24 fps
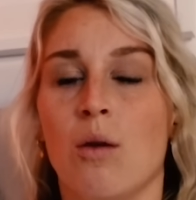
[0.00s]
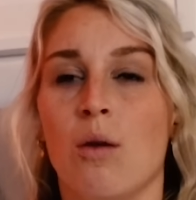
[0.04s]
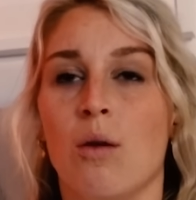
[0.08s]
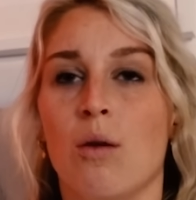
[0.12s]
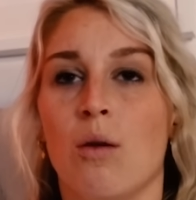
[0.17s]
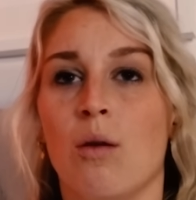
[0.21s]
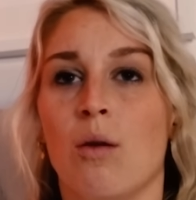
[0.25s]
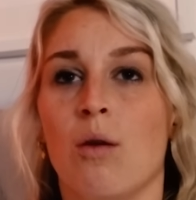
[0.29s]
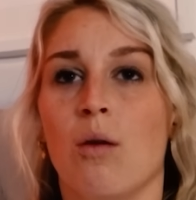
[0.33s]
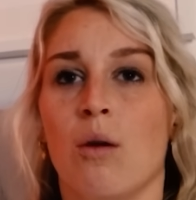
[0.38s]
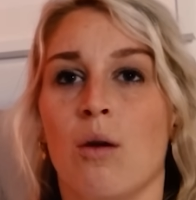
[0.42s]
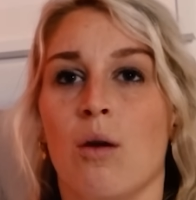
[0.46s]

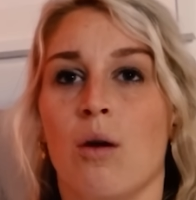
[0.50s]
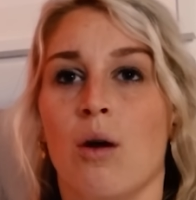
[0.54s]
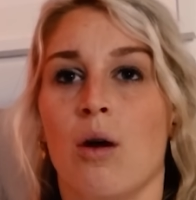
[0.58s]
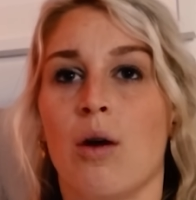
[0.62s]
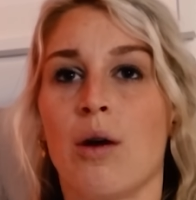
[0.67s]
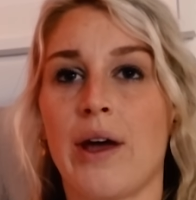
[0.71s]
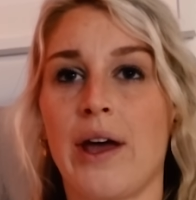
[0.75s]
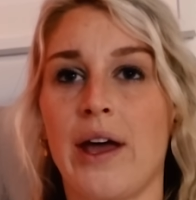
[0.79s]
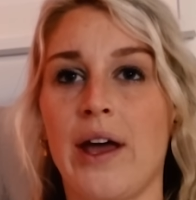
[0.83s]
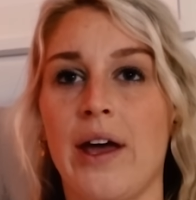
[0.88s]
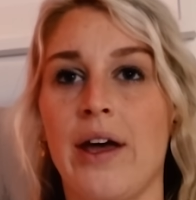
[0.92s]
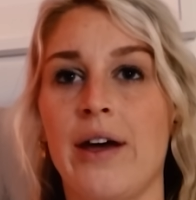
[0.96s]

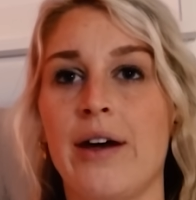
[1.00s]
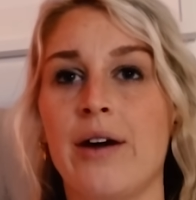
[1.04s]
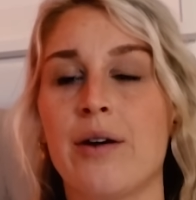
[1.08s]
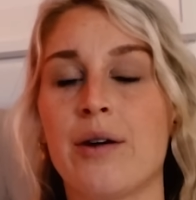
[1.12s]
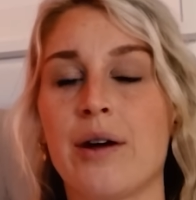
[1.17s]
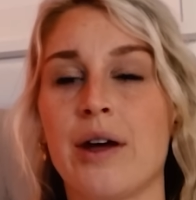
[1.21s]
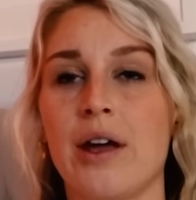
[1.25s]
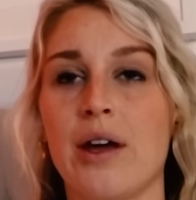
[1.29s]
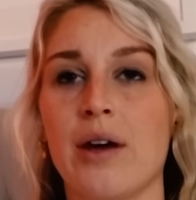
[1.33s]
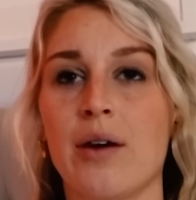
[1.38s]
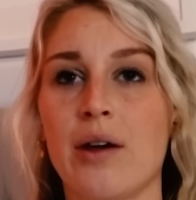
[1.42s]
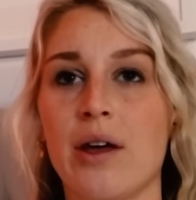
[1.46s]
Okay,
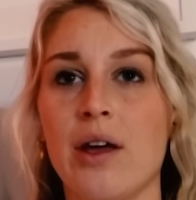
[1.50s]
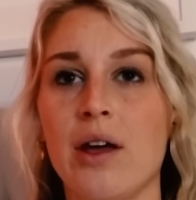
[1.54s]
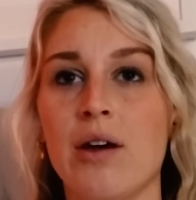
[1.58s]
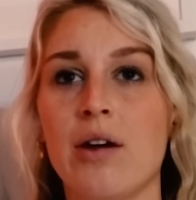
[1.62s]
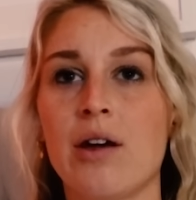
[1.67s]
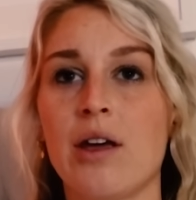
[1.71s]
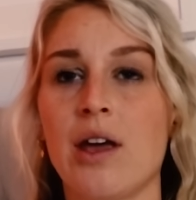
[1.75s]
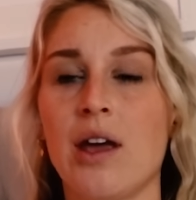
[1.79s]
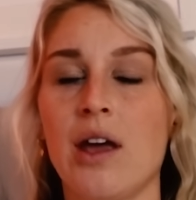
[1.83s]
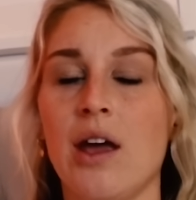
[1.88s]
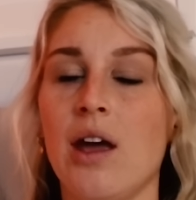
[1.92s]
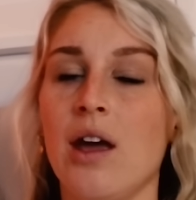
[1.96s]
okay, okay,
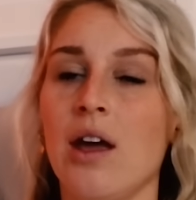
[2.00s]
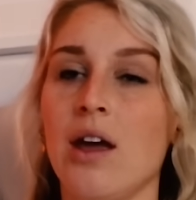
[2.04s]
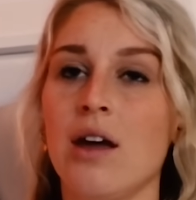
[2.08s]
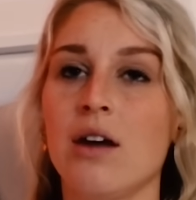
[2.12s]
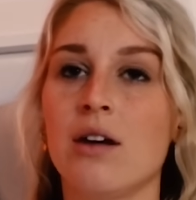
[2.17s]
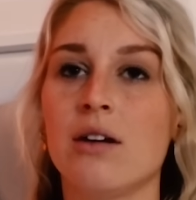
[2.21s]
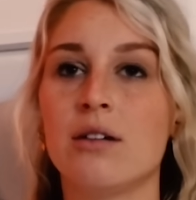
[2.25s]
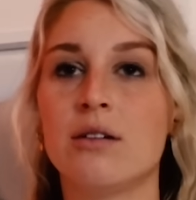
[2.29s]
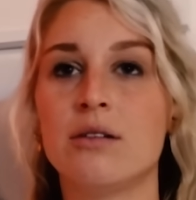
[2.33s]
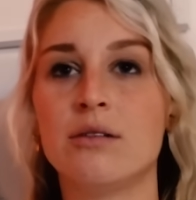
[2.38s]
okay.